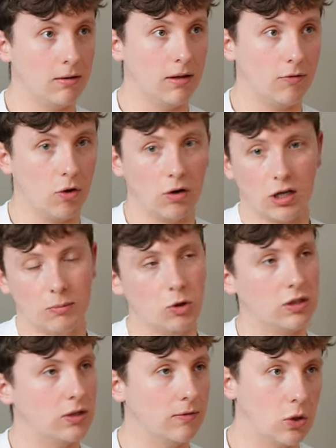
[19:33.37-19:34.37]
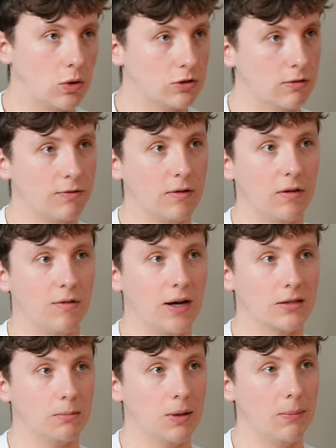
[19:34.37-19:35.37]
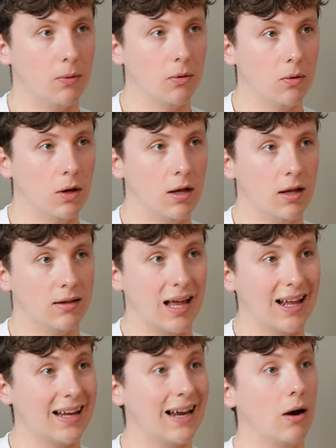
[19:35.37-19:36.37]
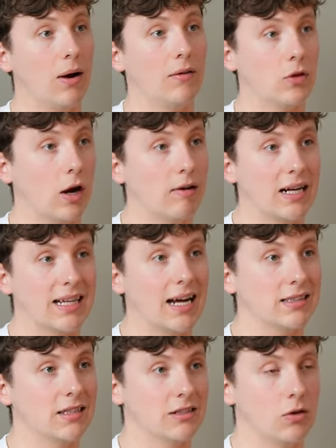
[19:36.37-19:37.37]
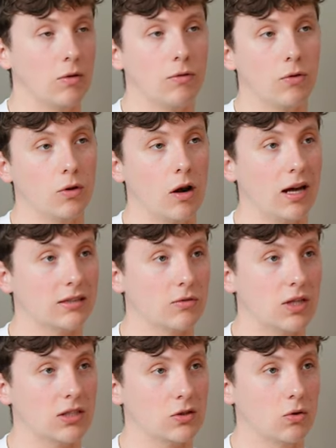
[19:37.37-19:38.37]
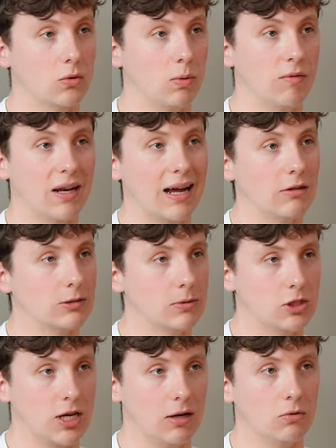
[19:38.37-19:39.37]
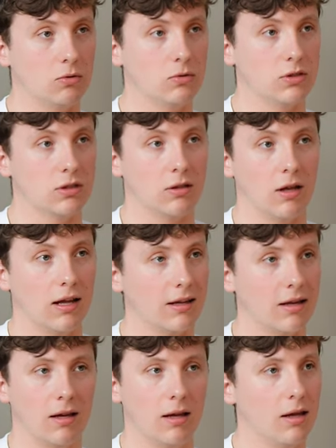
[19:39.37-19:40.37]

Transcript: They've got a community of 250,000 people that they now have direct access to through the likes of Discord with announcement channels, and like,